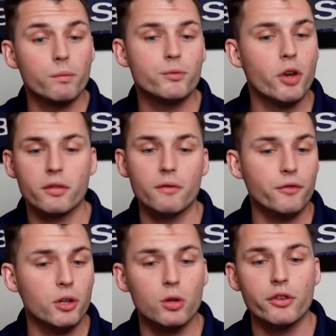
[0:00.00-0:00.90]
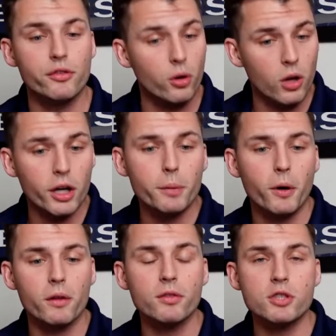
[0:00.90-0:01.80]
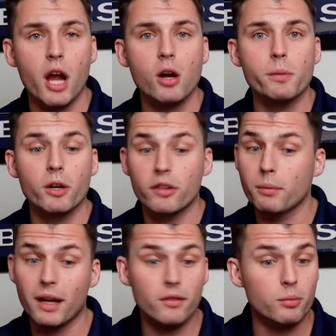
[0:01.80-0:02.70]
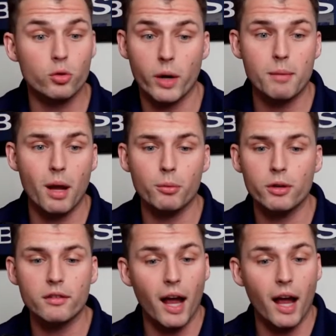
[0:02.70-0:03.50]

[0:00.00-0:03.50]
Justin Fields is no longer a part of the Chicago Bears. He made some great memories.